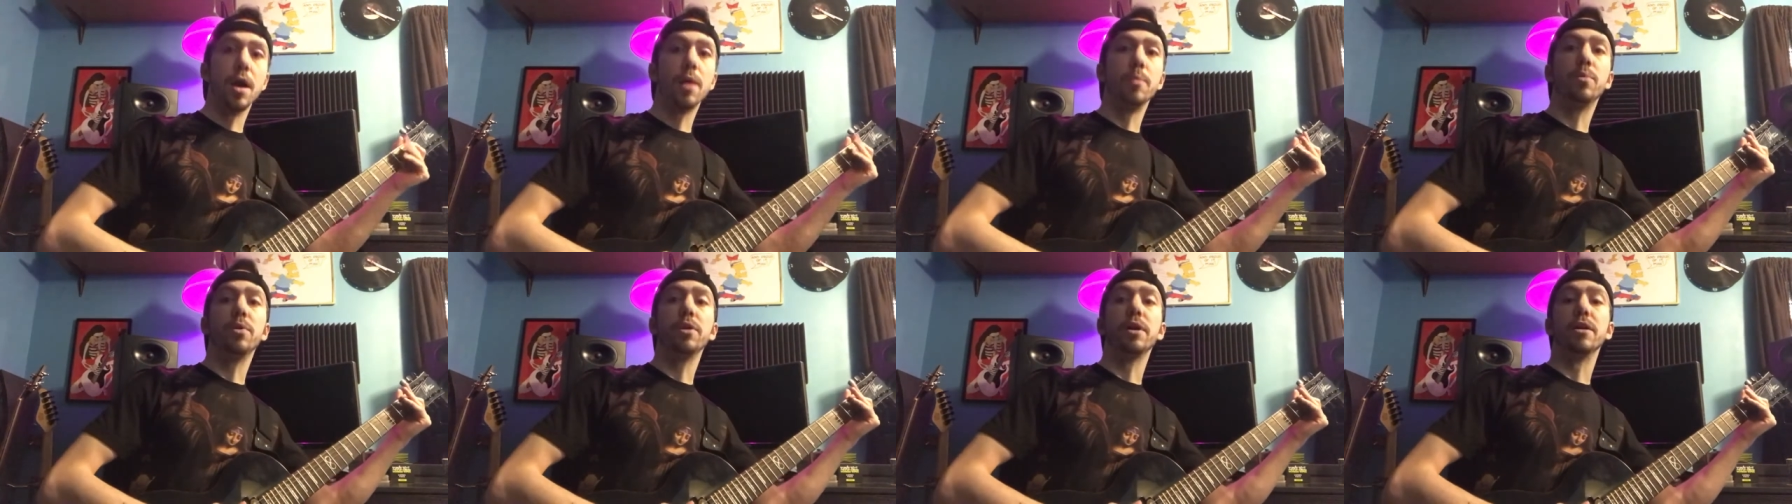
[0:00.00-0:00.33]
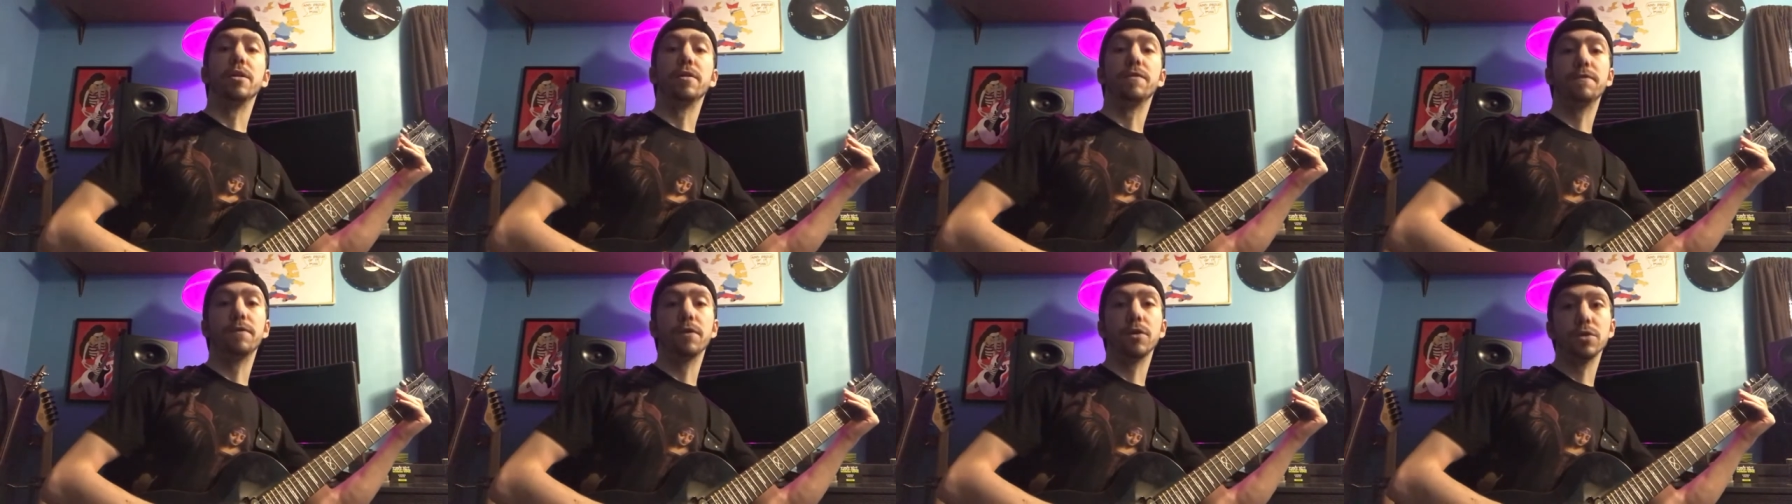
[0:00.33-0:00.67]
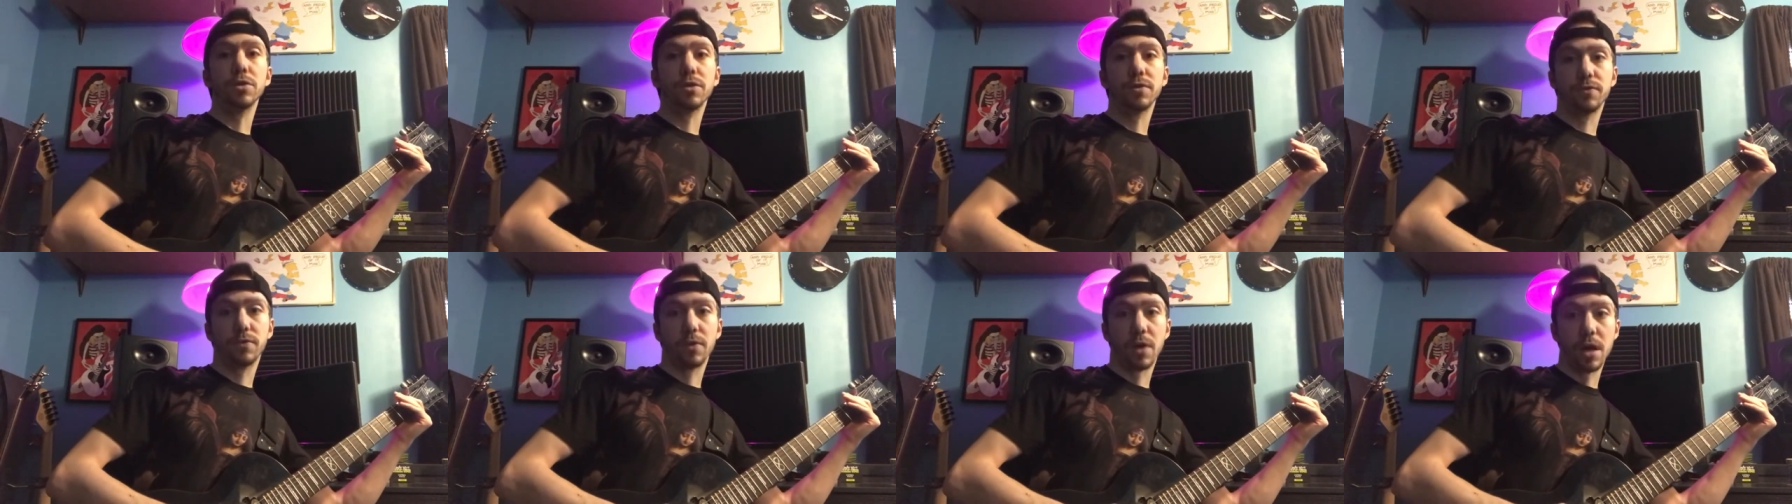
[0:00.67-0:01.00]
play the first
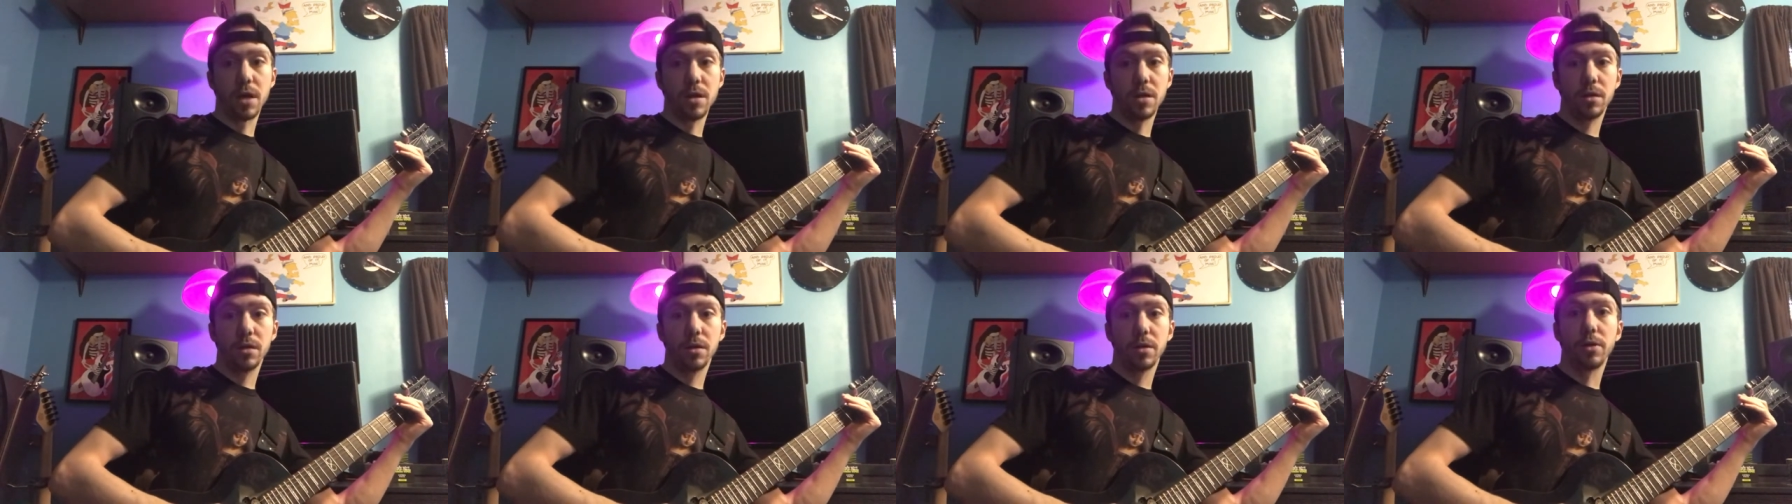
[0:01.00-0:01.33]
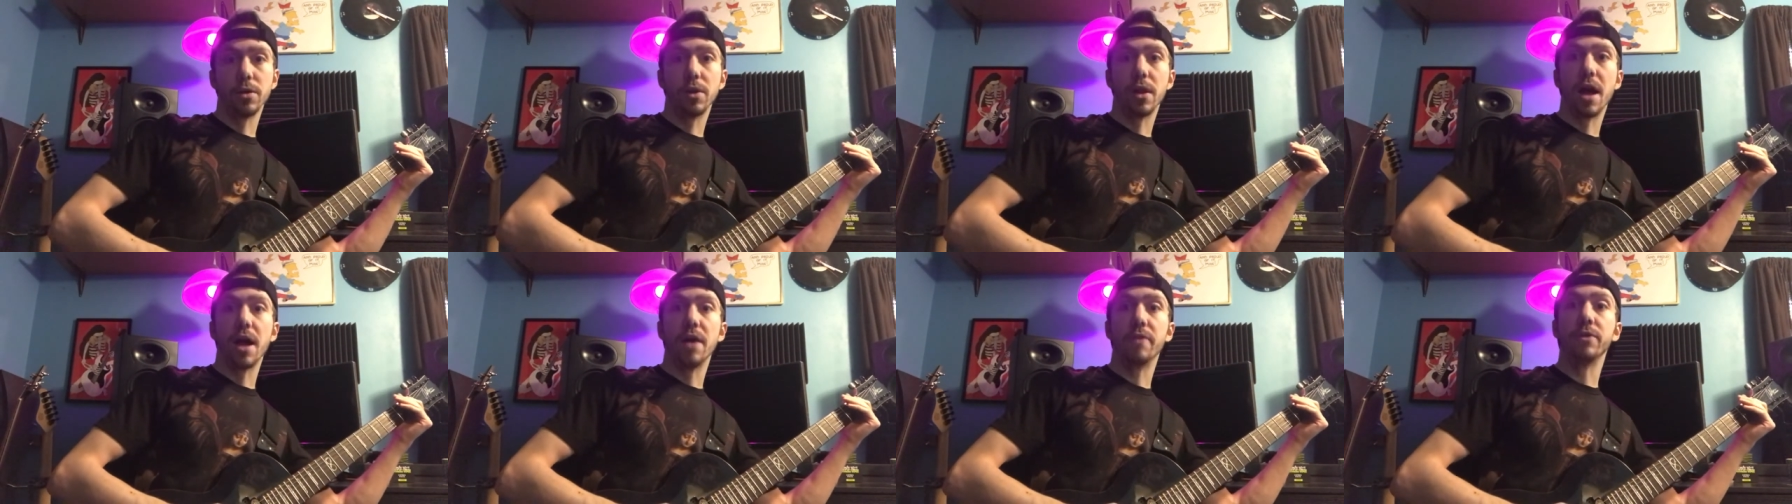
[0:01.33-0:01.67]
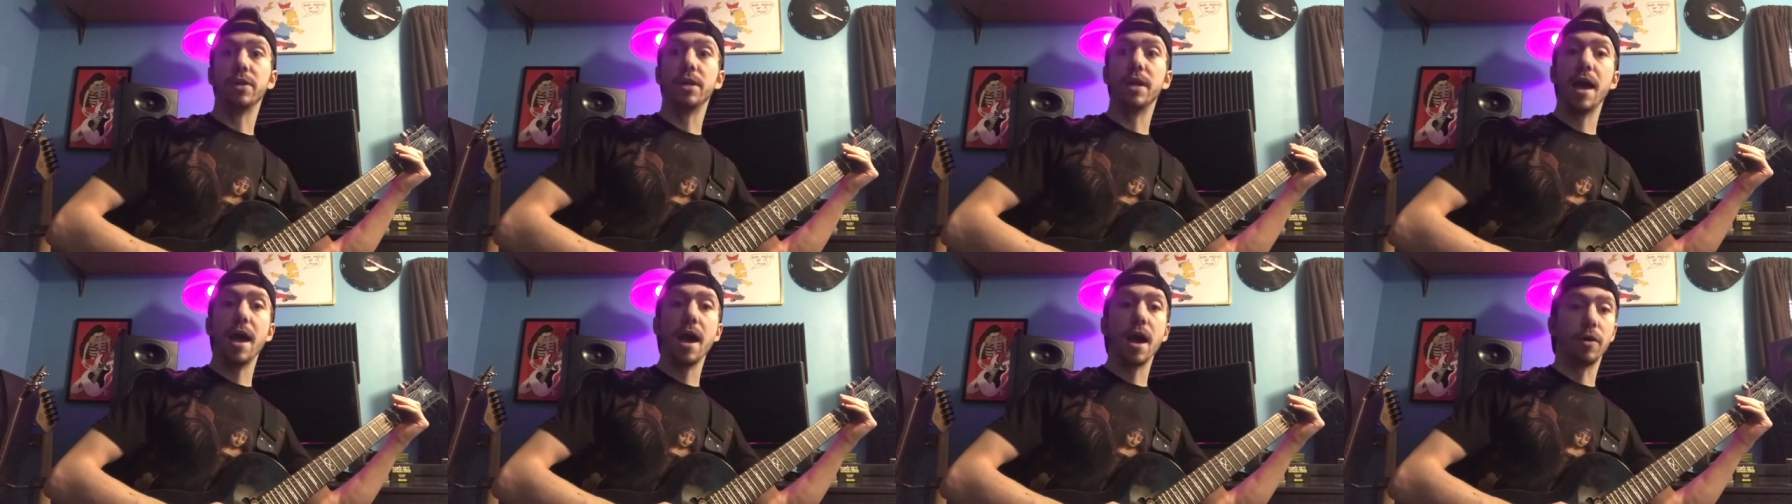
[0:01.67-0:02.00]
fret, you'll have an
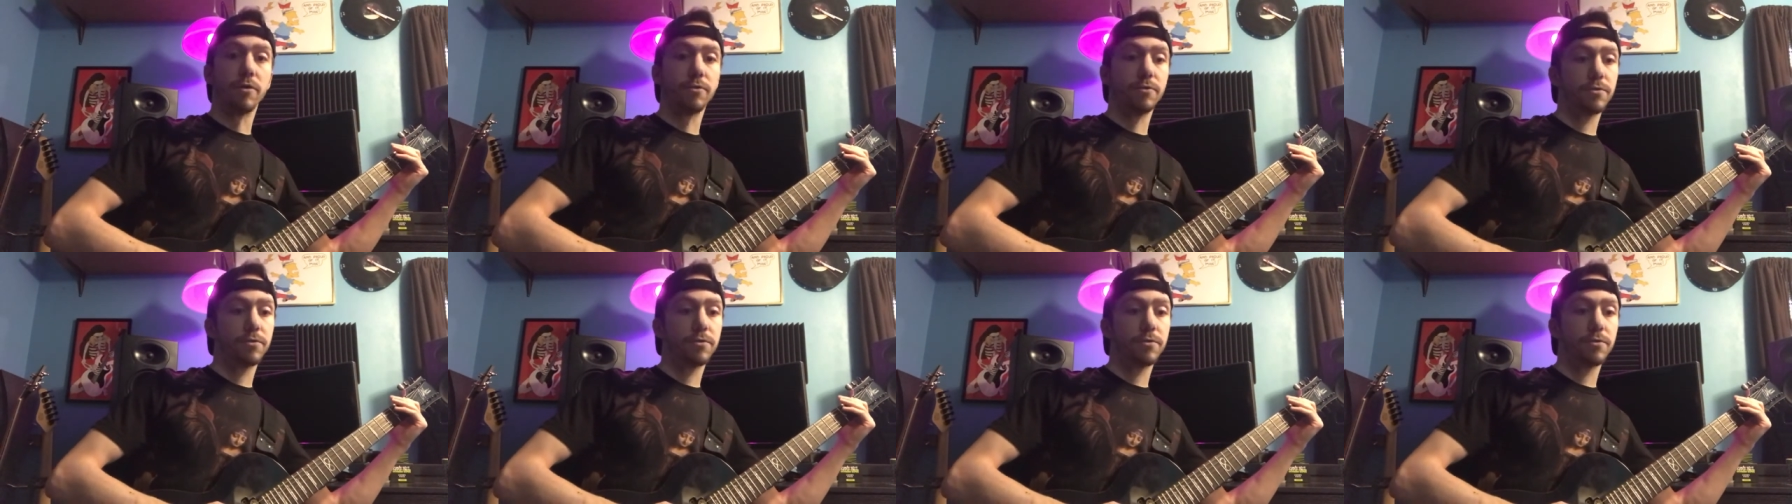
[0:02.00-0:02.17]
F.